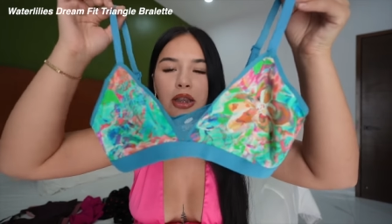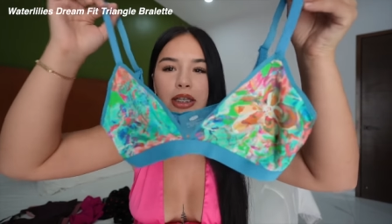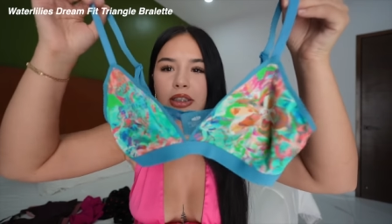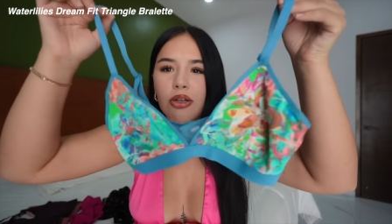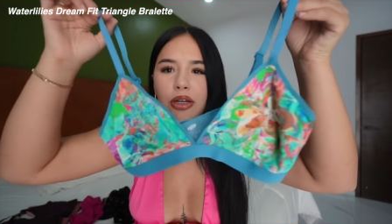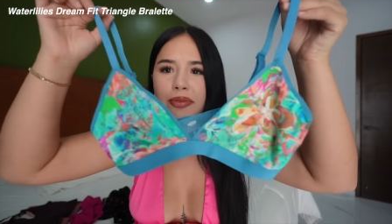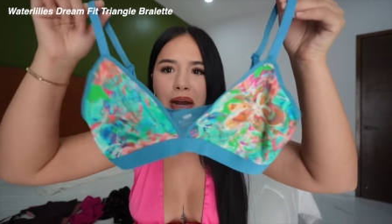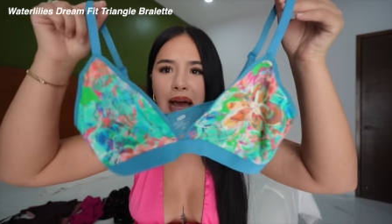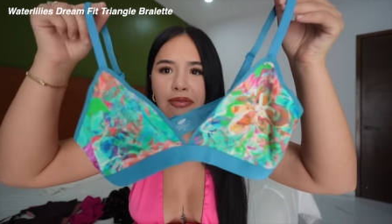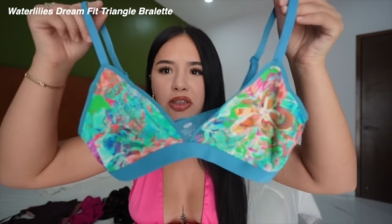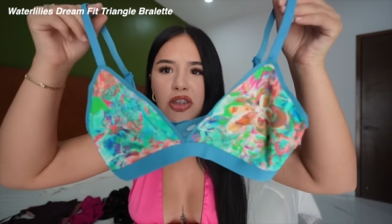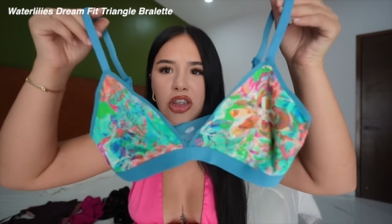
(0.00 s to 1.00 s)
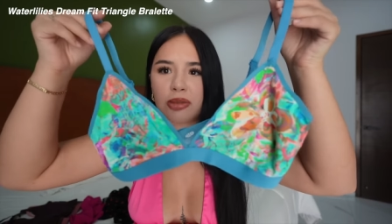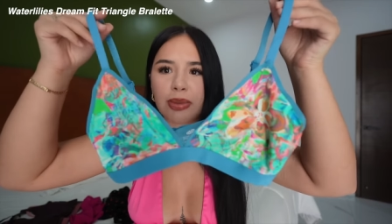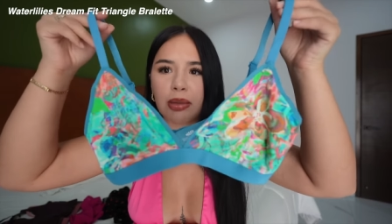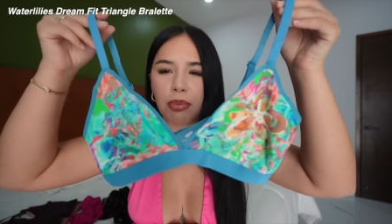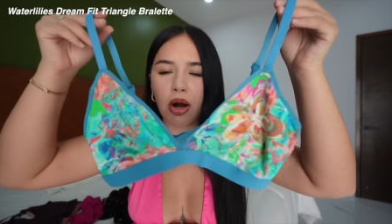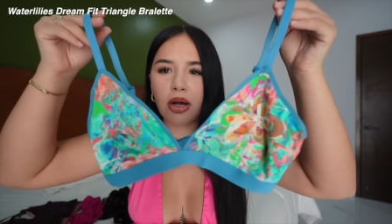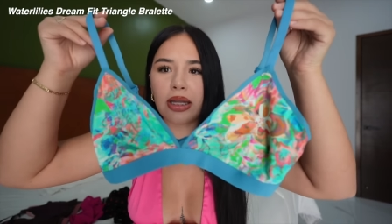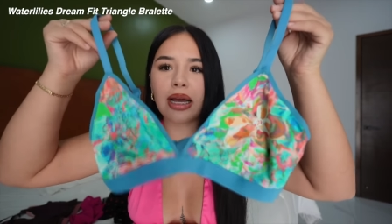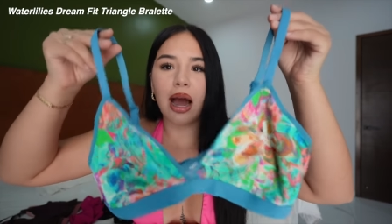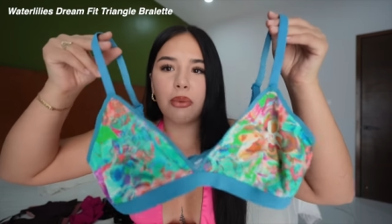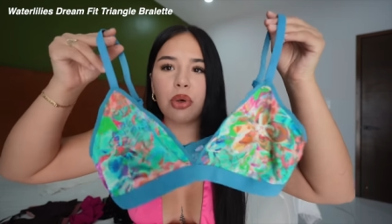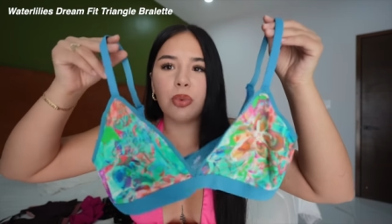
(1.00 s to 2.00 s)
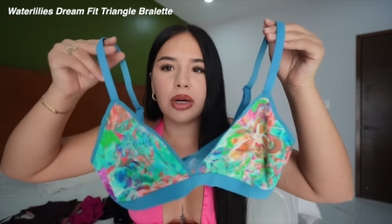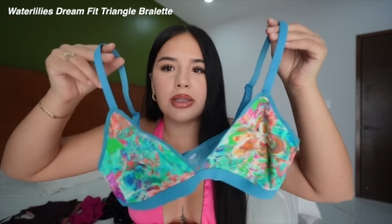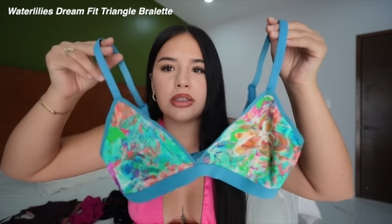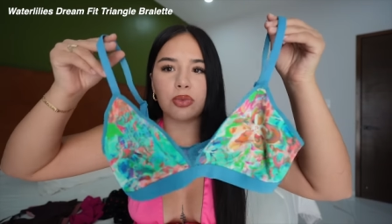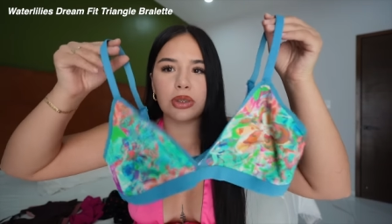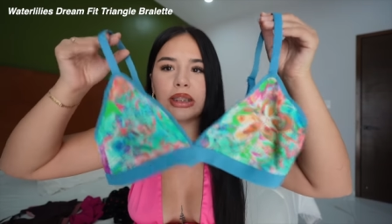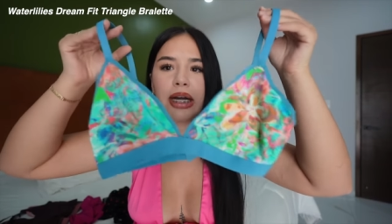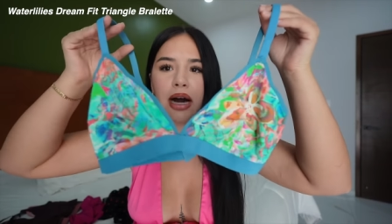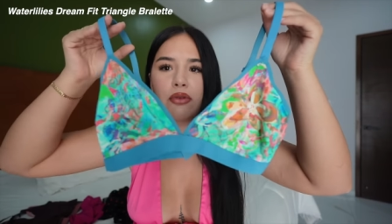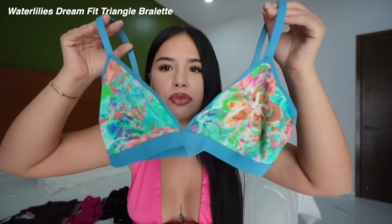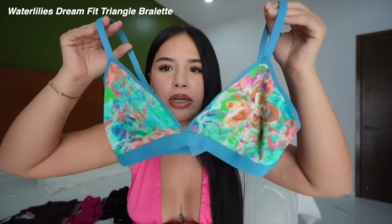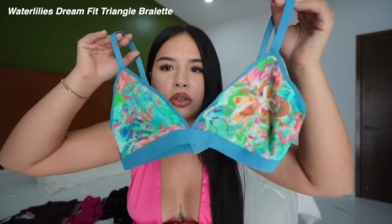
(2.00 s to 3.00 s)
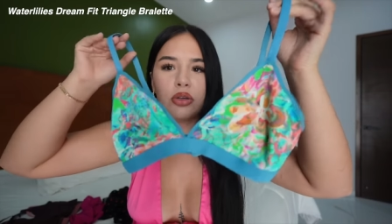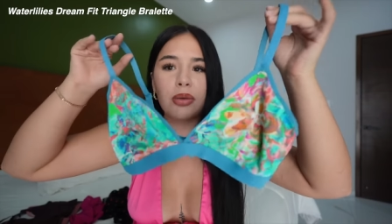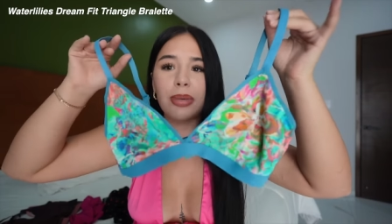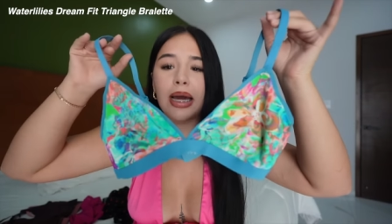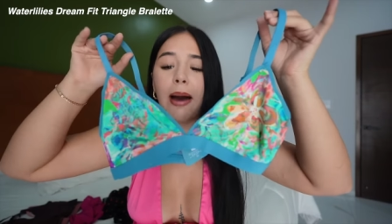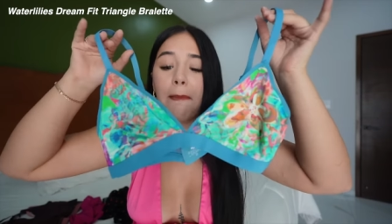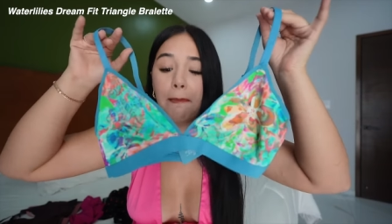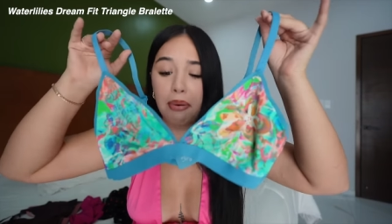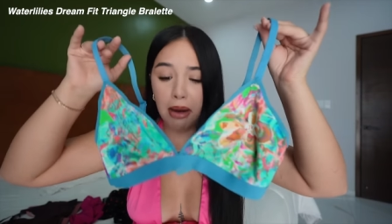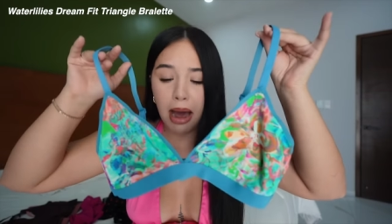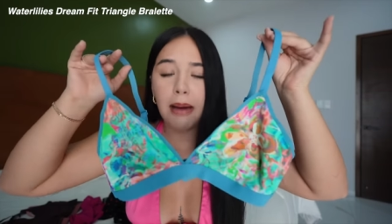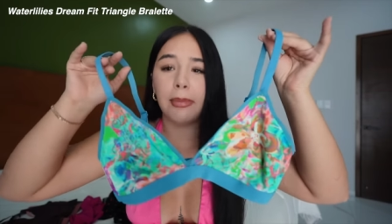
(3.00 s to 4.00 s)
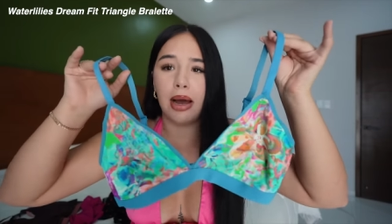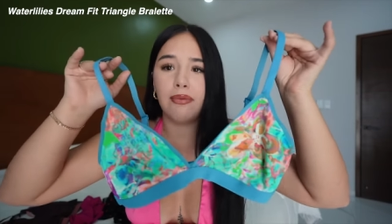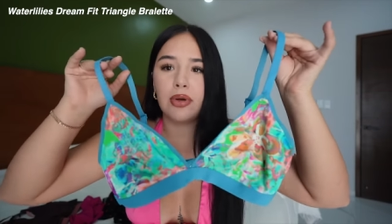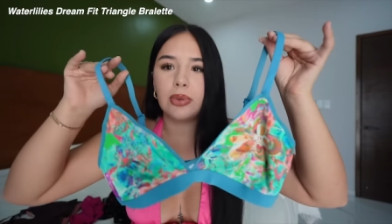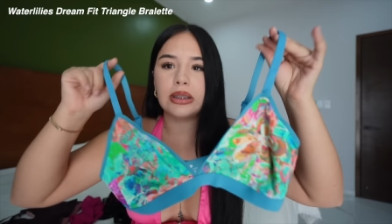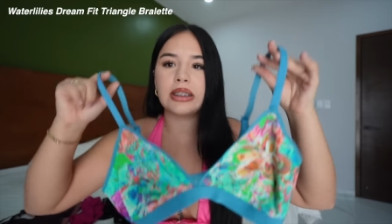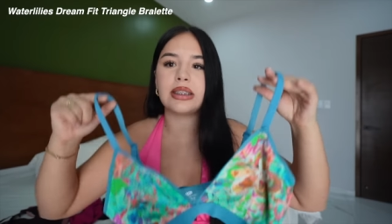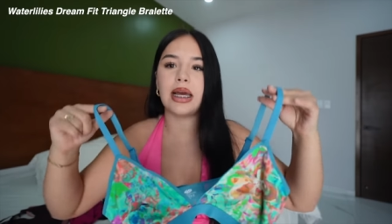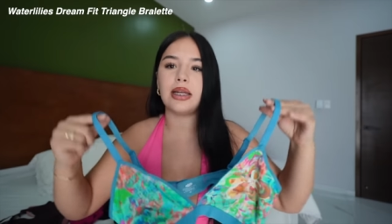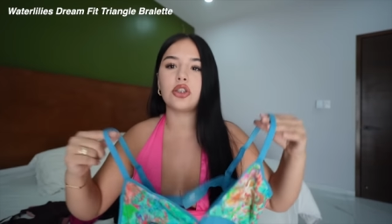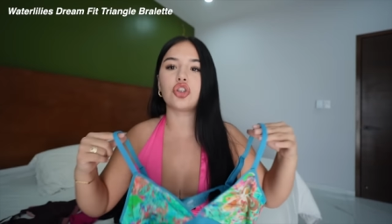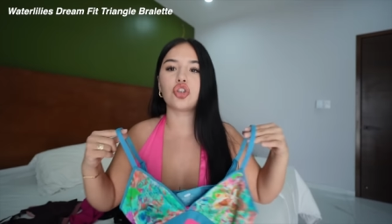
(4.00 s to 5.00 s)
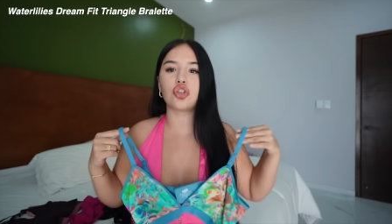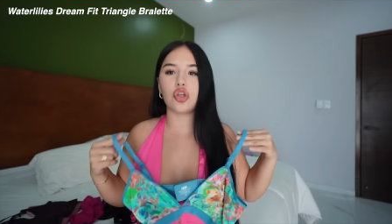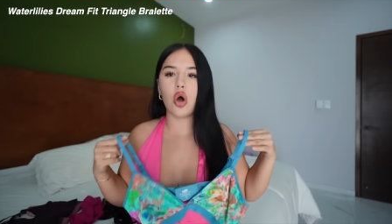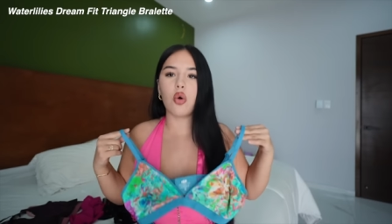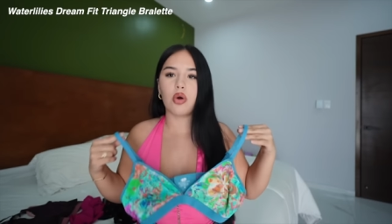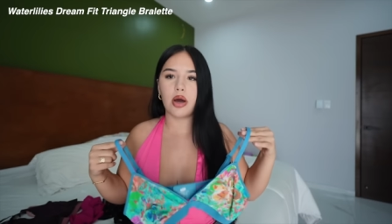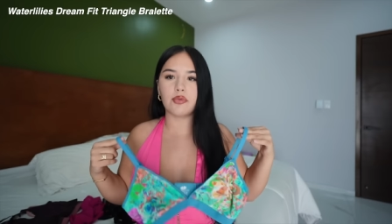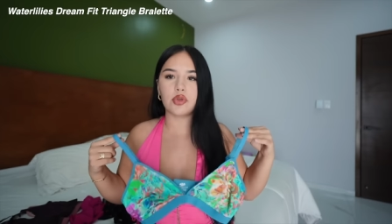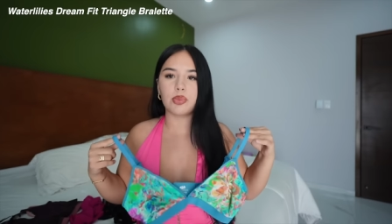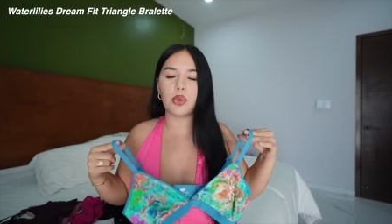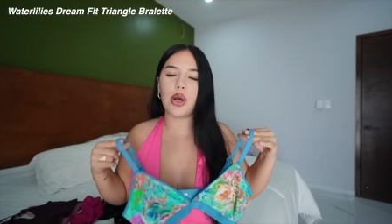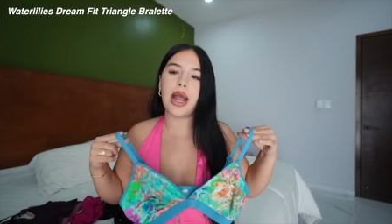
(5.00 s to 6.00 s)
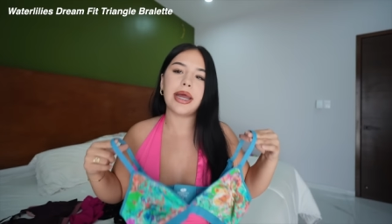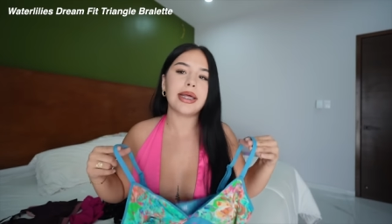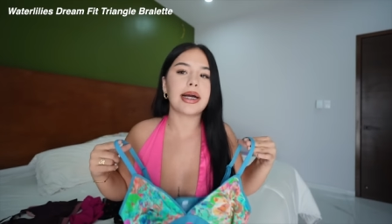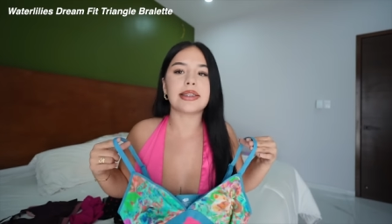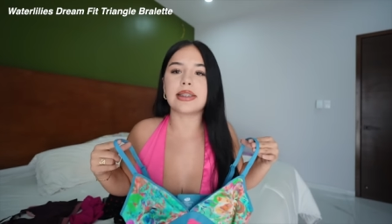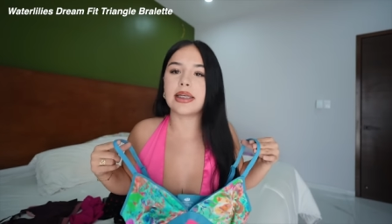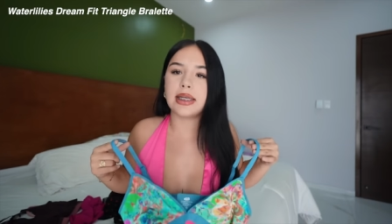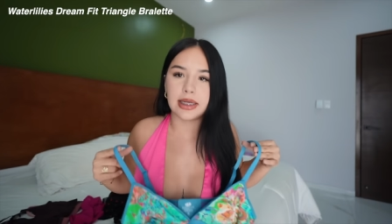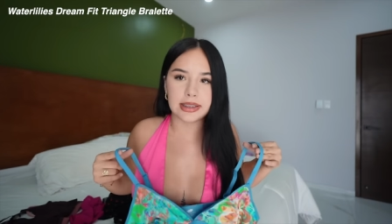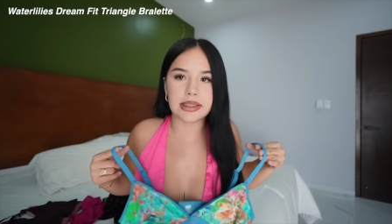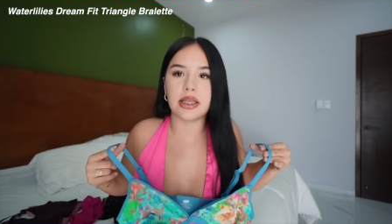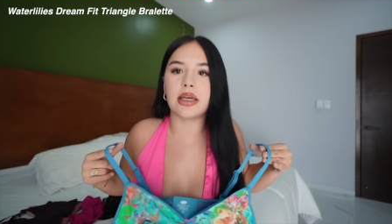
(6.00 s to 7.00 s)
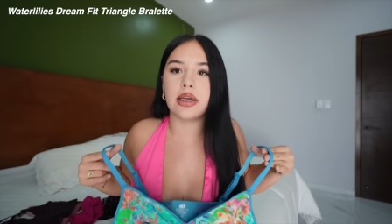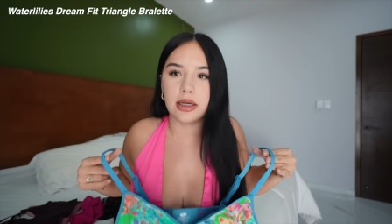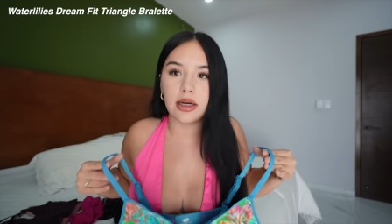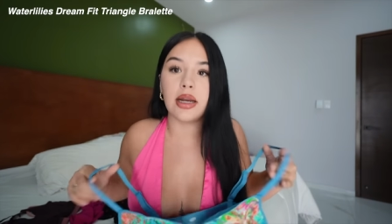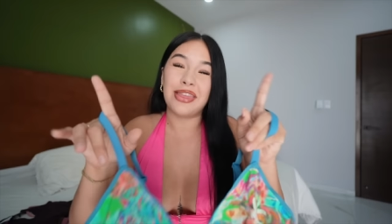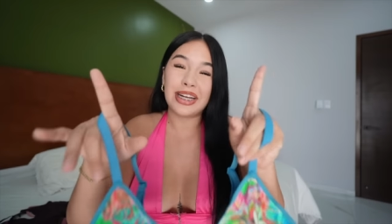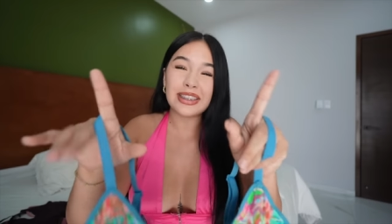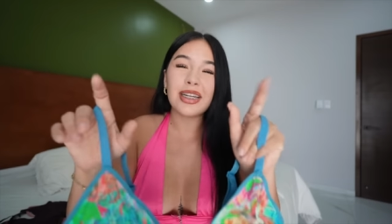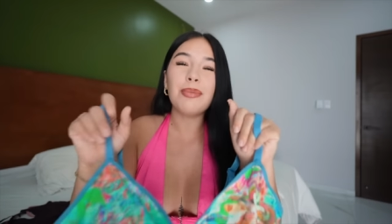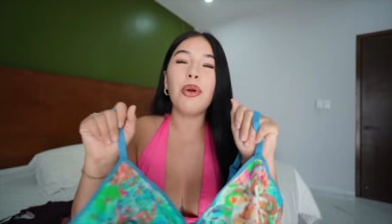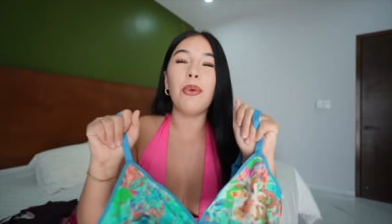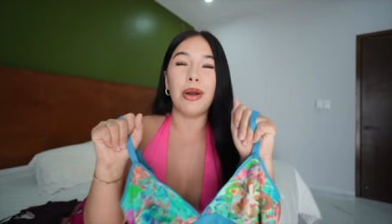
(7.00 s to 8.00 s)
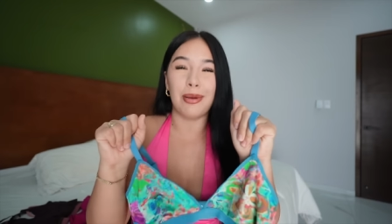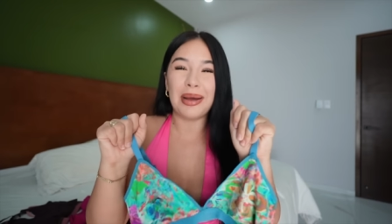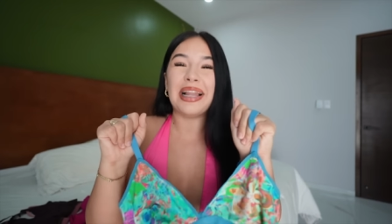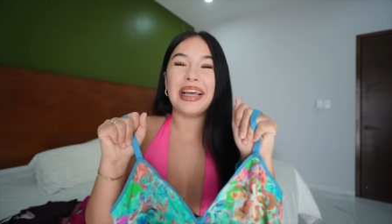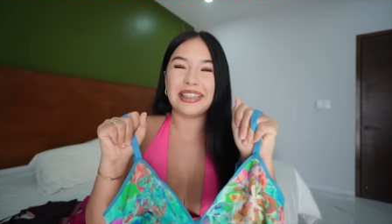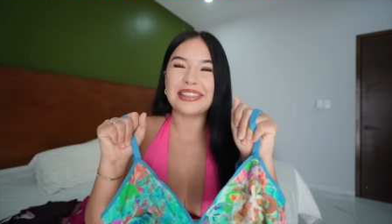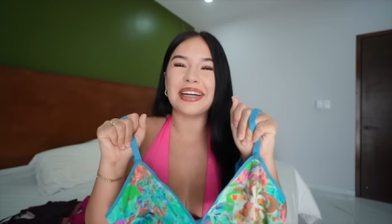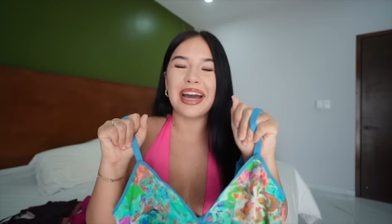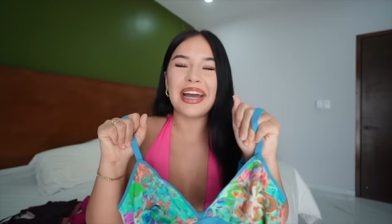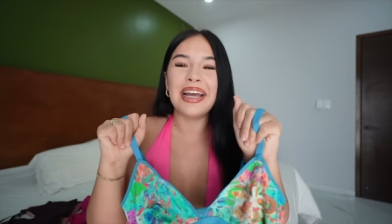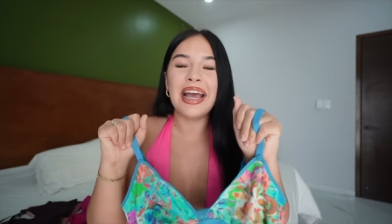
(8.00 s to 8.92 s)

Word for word: This don't even have to just be a bra. Like I will wear this with an outfit. You can make a bomb outfit outfit with this and it's so comfortable and it got the Yeti's looking good. That's number one on my list, okay?